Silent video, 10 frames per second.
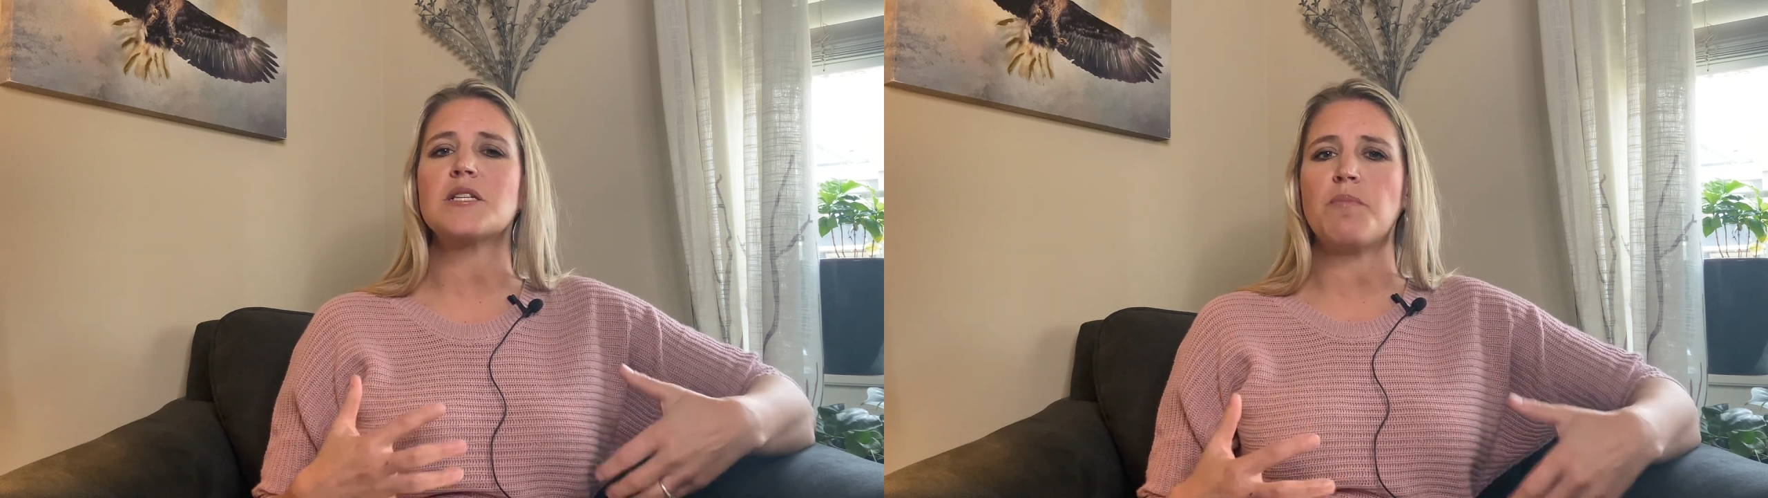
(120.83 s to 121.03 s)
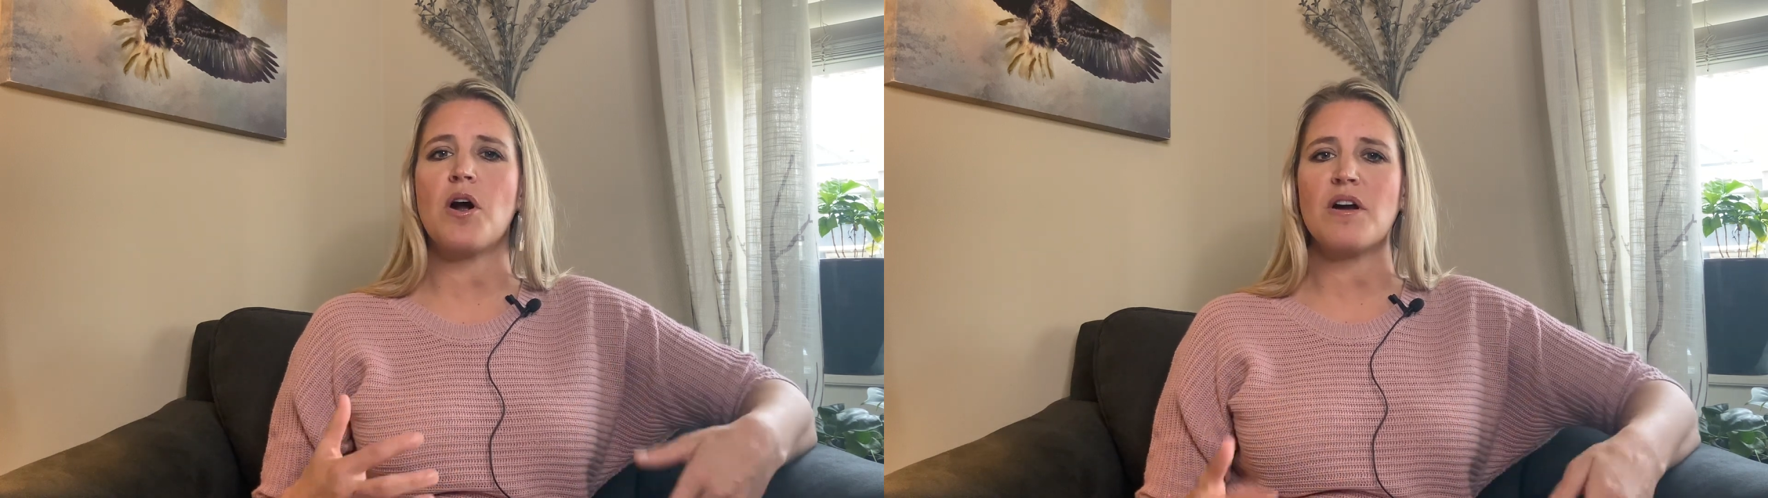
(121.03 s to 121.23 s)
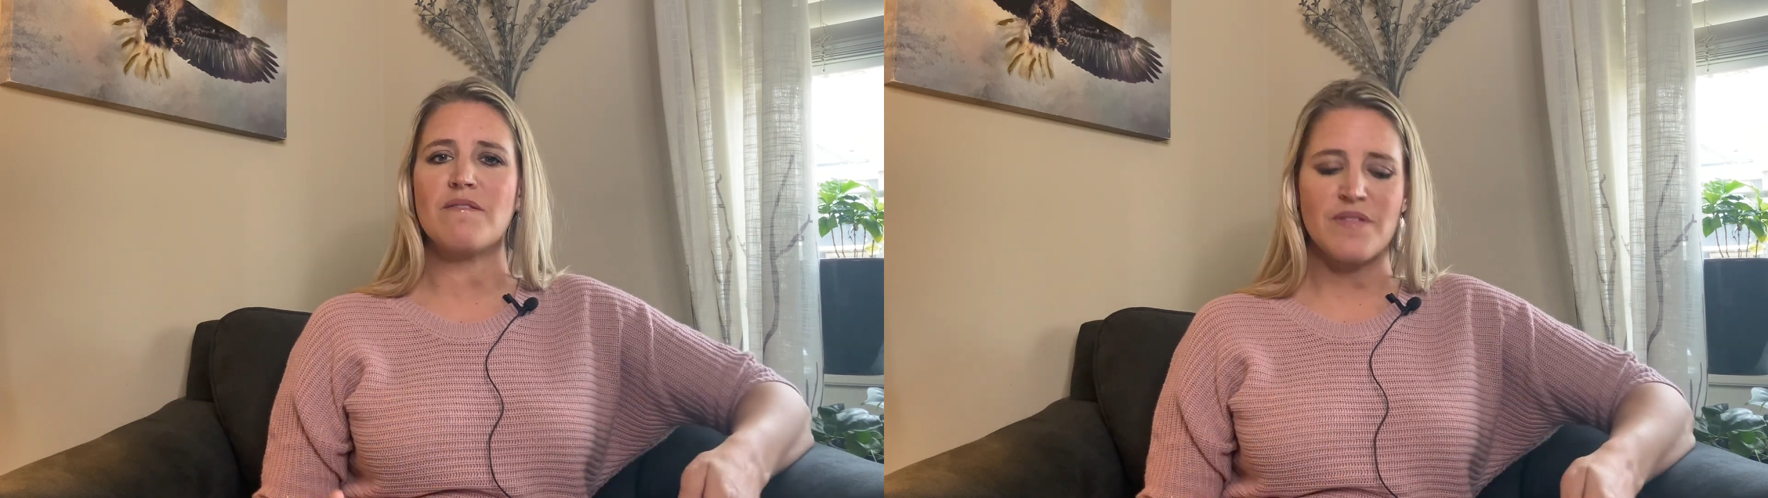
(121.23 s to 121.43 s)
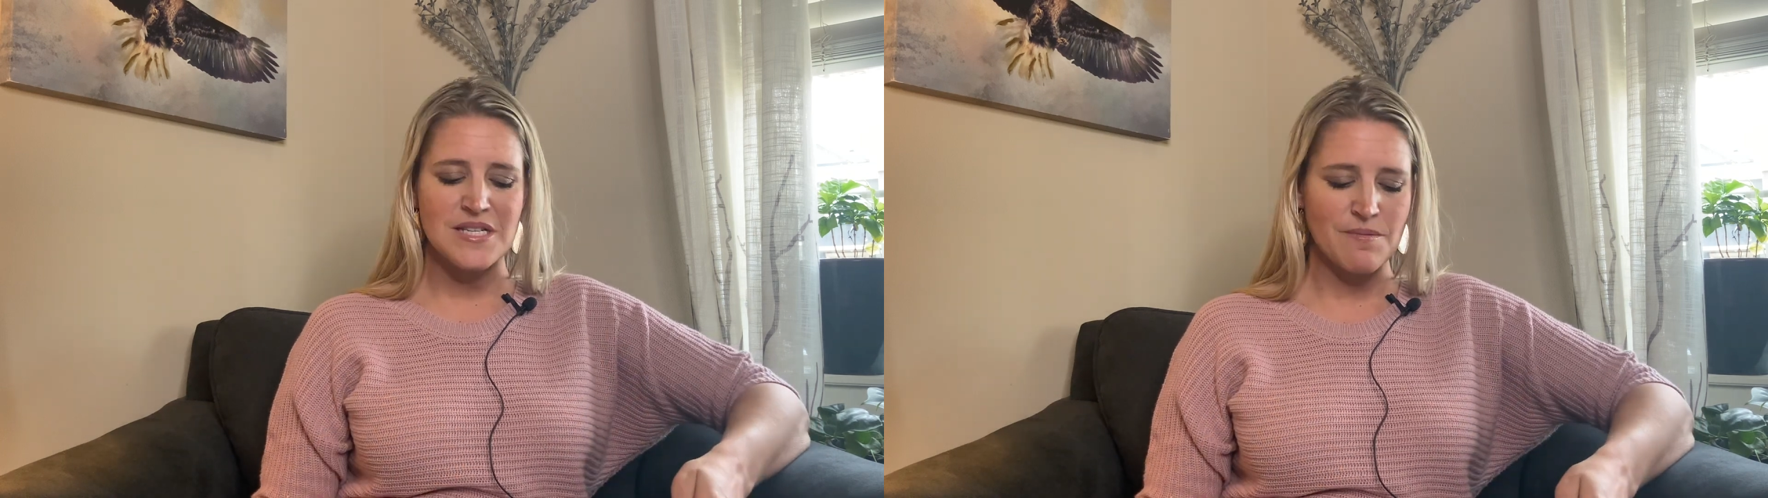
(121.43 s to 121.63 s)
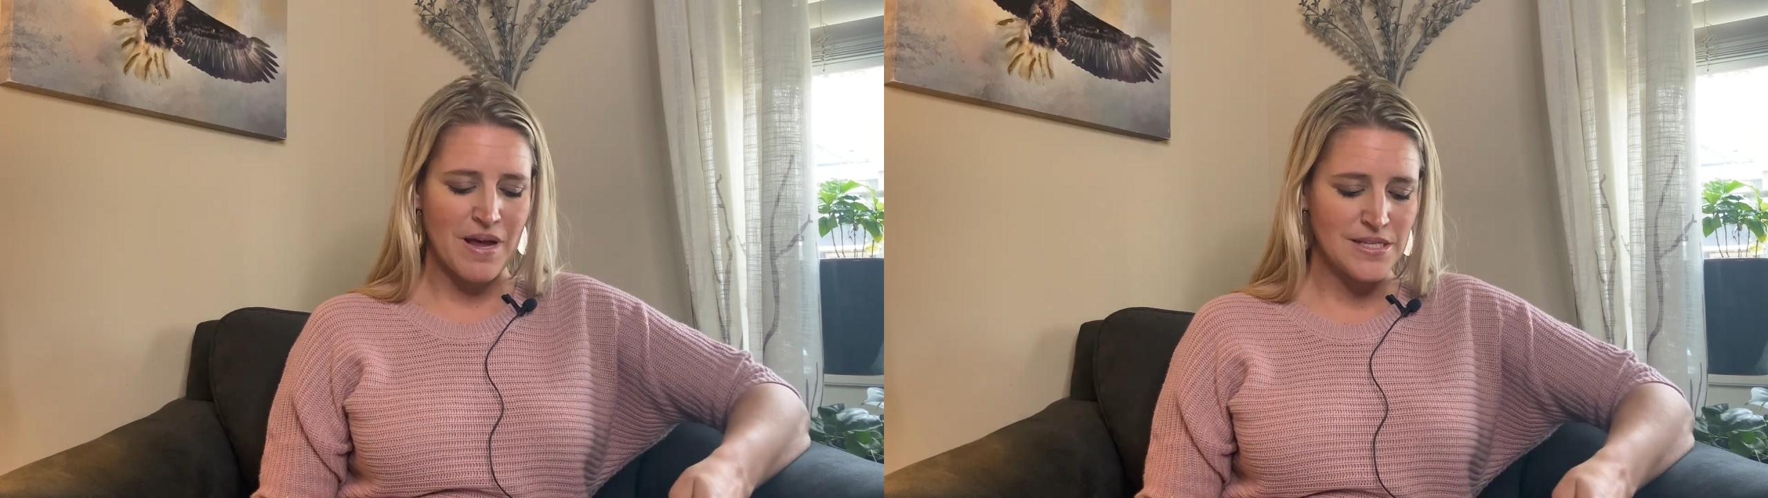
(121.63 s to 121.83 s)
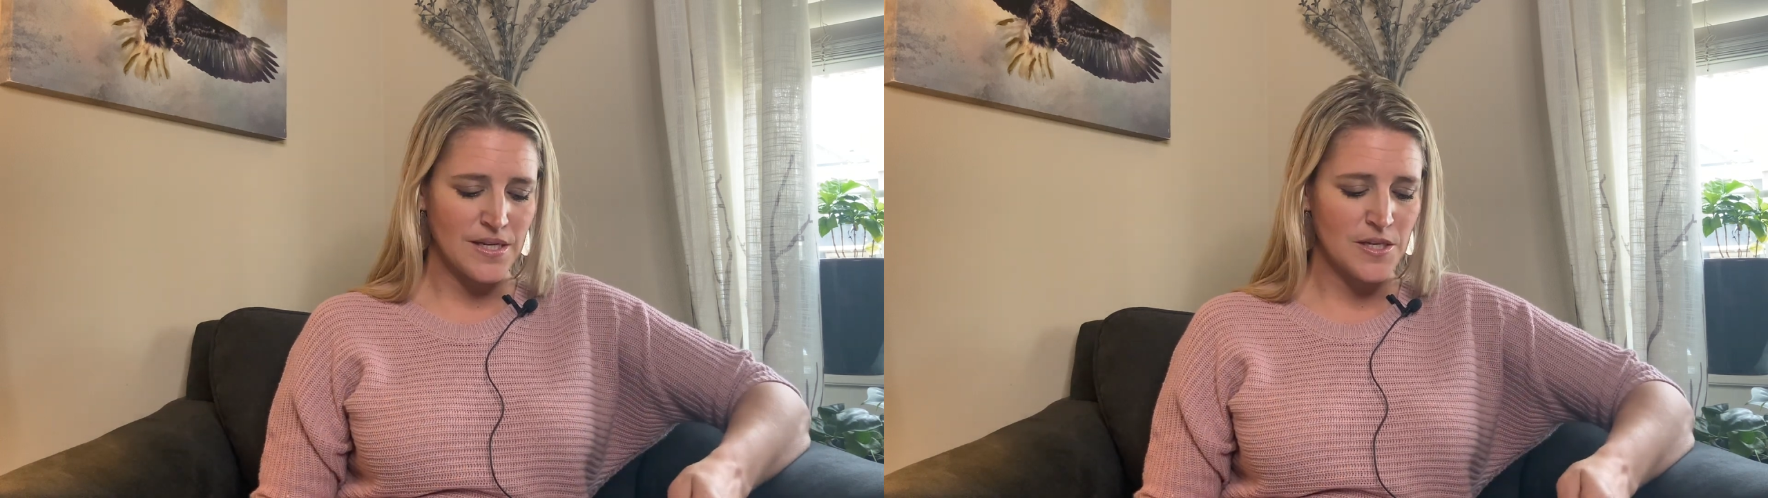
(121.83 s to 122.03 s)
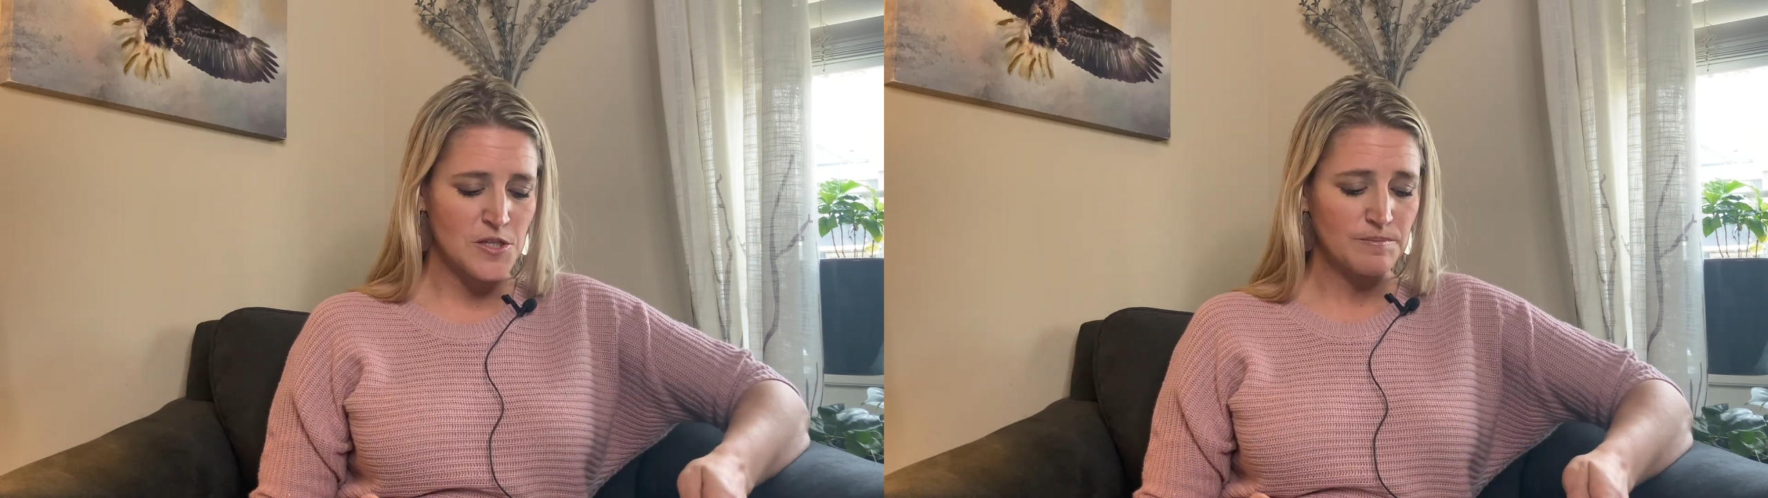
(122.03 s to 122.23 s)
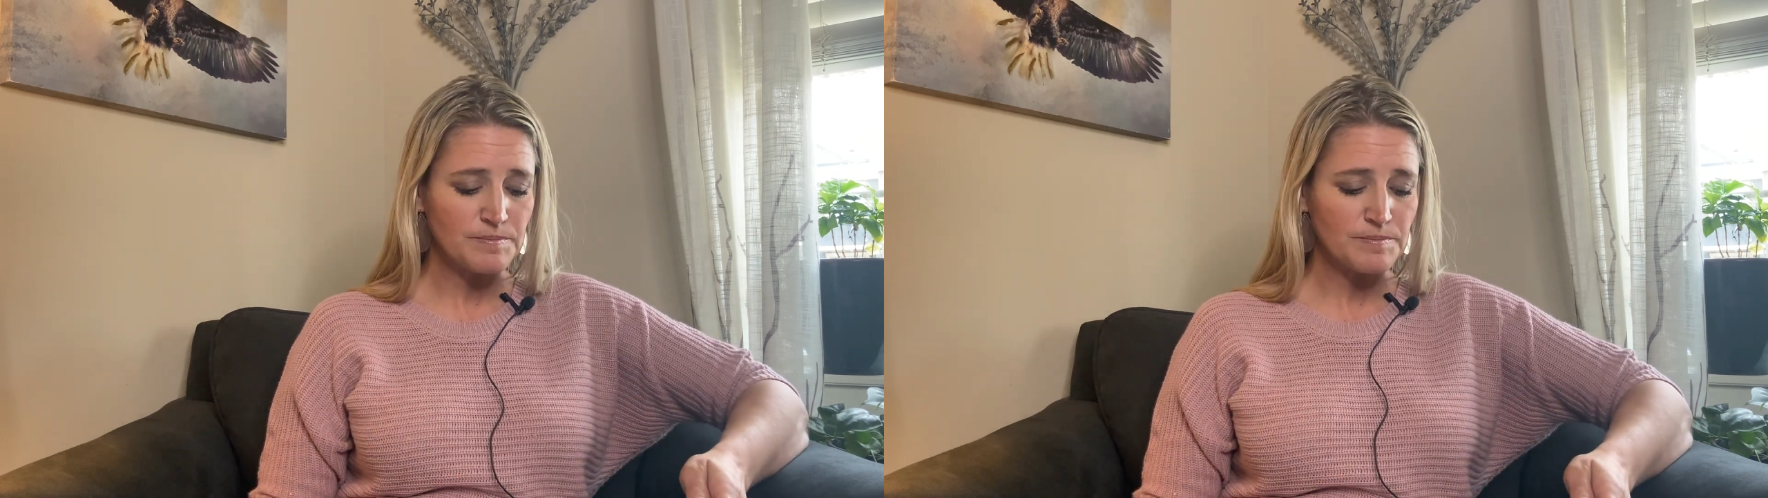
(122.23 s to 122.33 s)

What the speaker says: part of this message.